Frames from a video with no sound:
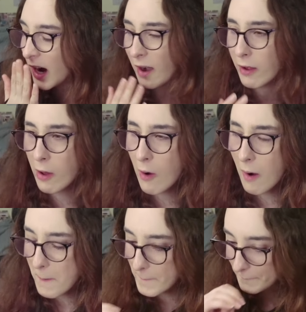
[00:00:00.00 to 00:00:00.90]
I don't
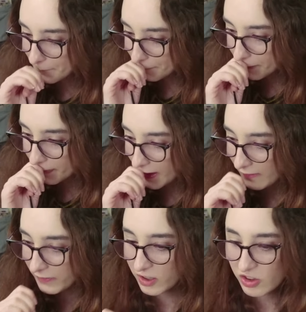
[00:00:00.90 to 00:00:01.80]
know.
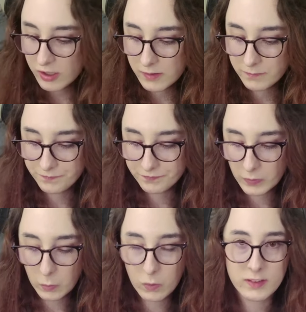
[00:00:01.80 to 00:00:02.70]
I thought she
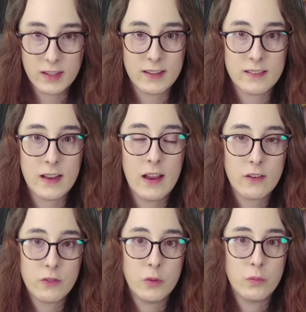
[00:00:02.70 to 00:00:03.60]
was like
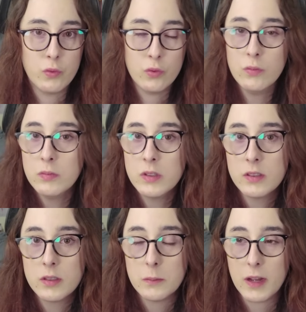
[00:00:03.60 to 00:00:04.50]
out of the room,
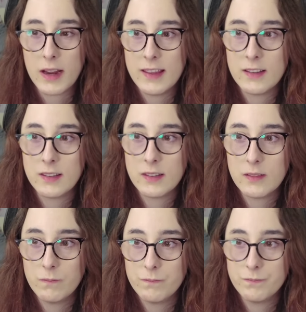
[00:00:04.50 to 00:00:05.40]
but I
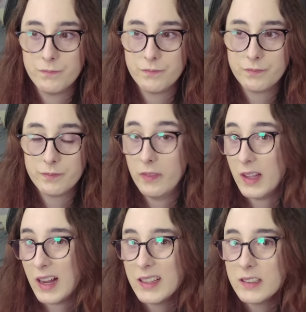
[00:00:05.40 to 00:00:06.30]
guess
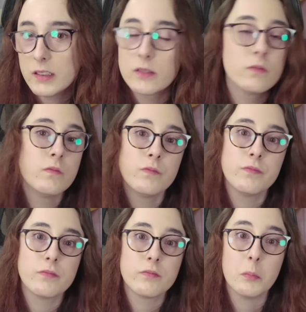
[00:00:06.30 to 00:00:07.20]
not,
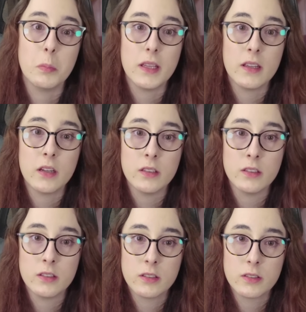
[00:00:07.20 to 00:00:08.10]

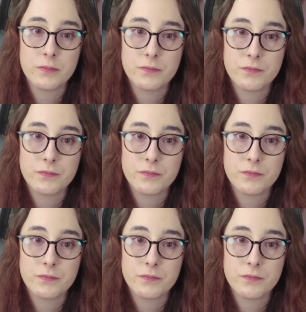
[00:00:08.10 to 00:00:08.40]
because